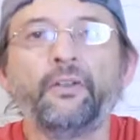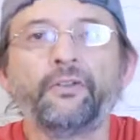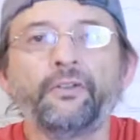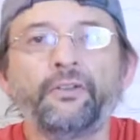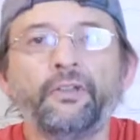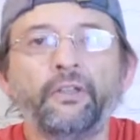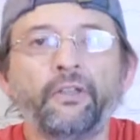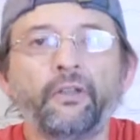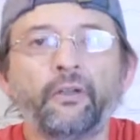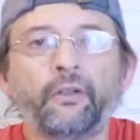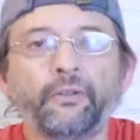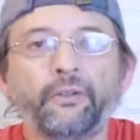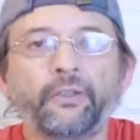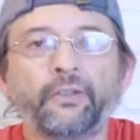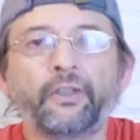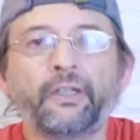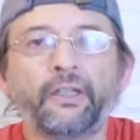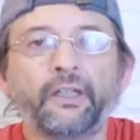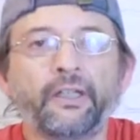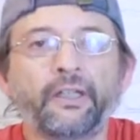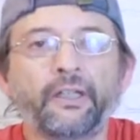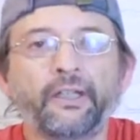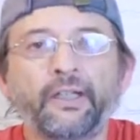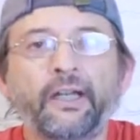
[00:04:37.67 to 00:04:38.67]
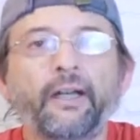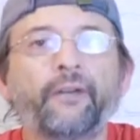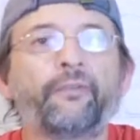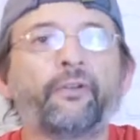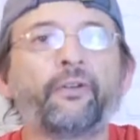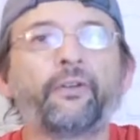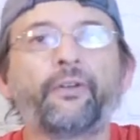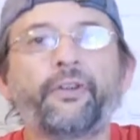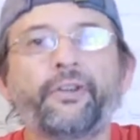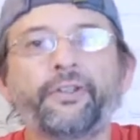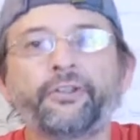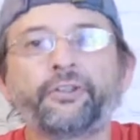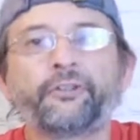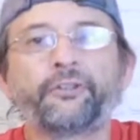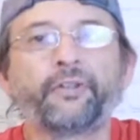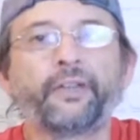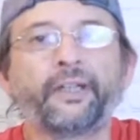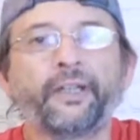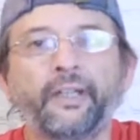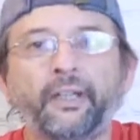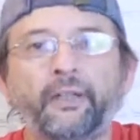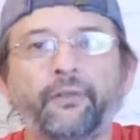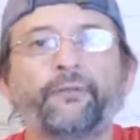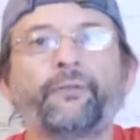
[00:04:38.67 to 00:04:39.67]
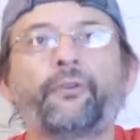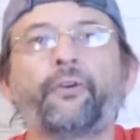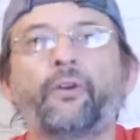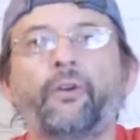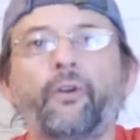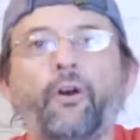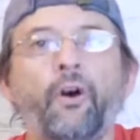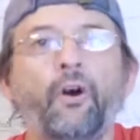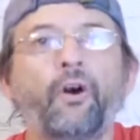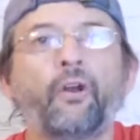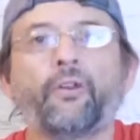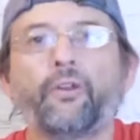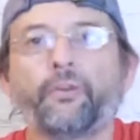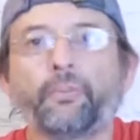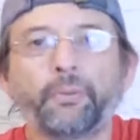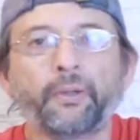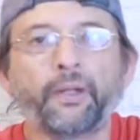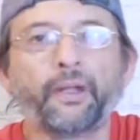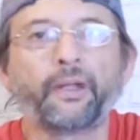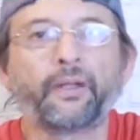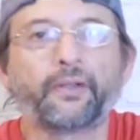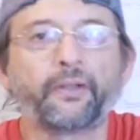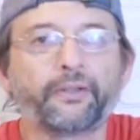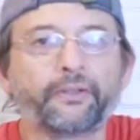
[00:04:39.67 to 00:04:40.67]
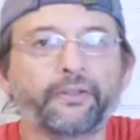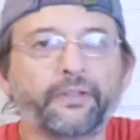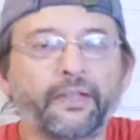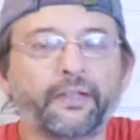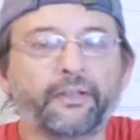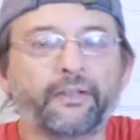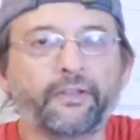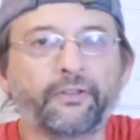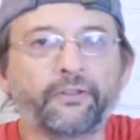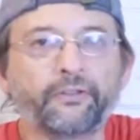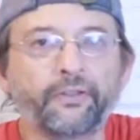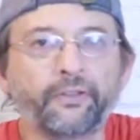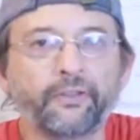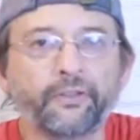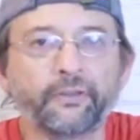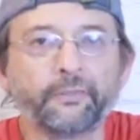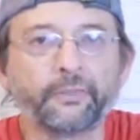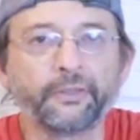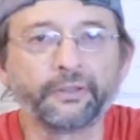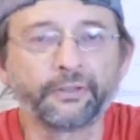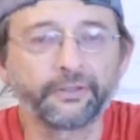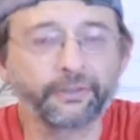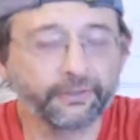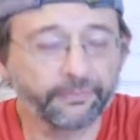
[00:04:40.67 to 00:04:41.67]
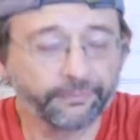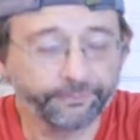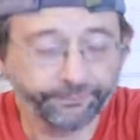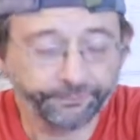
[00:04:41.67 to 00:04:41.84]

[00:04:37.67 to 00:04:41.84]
you're going to cover the stringing for all the players at these tournaments.